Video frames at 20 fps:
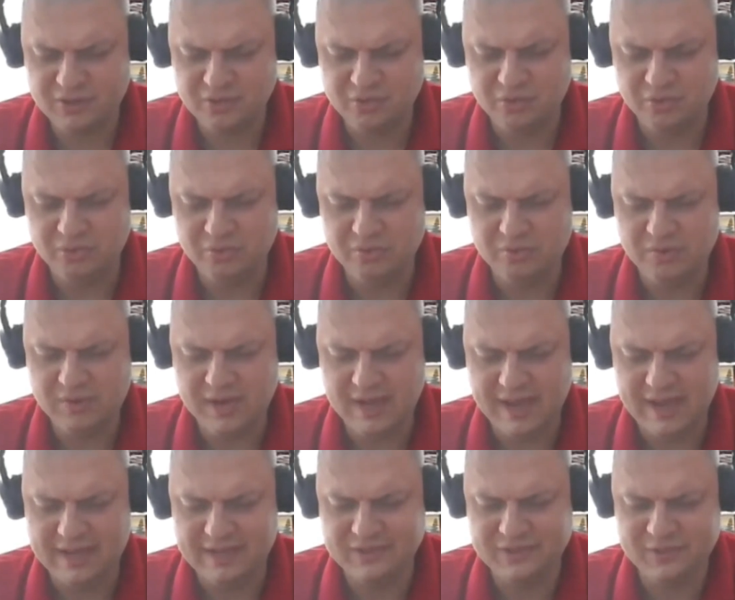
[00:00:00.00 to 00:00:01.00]
who
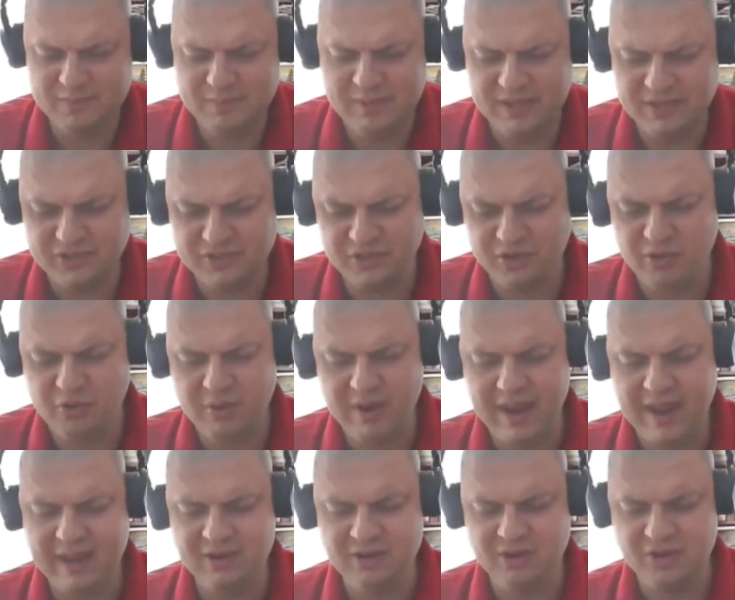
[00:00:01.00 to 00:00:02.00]
has been so
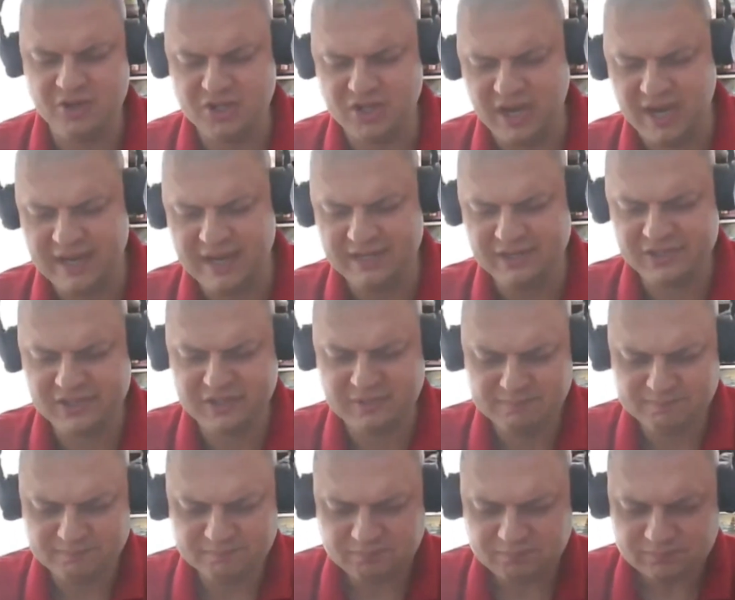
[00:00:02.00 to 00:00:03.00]
energized
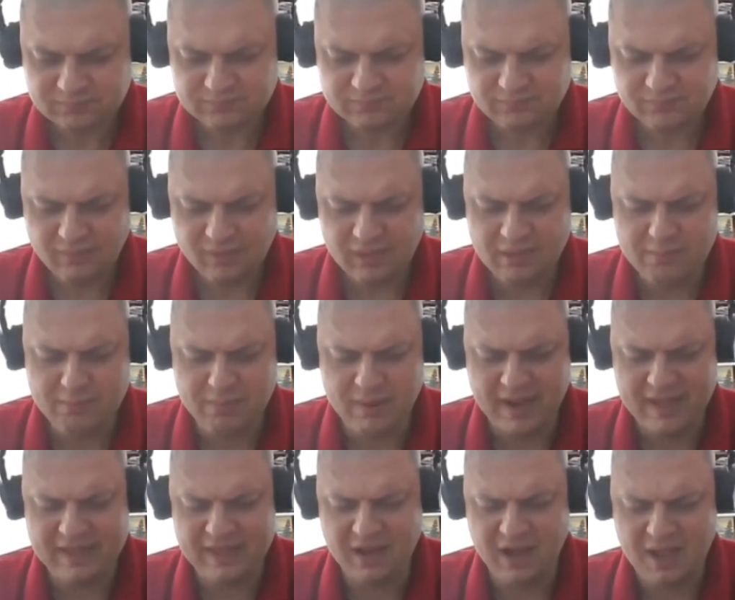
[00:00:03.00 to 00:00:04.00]

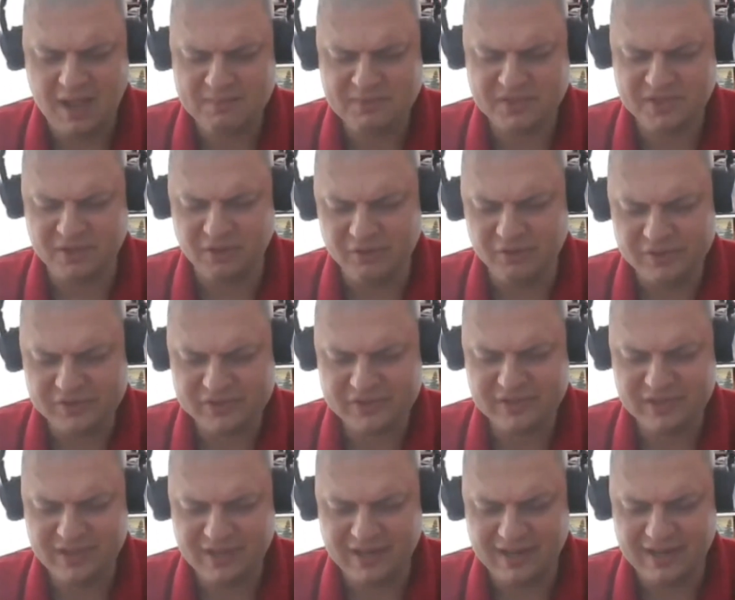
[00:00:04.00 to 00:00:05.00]
by the
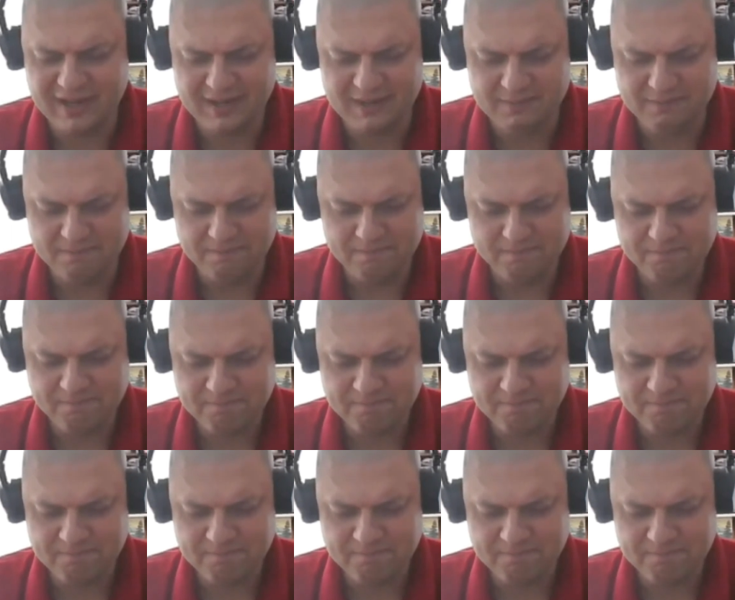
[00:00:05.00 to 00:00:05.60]
obstacles. I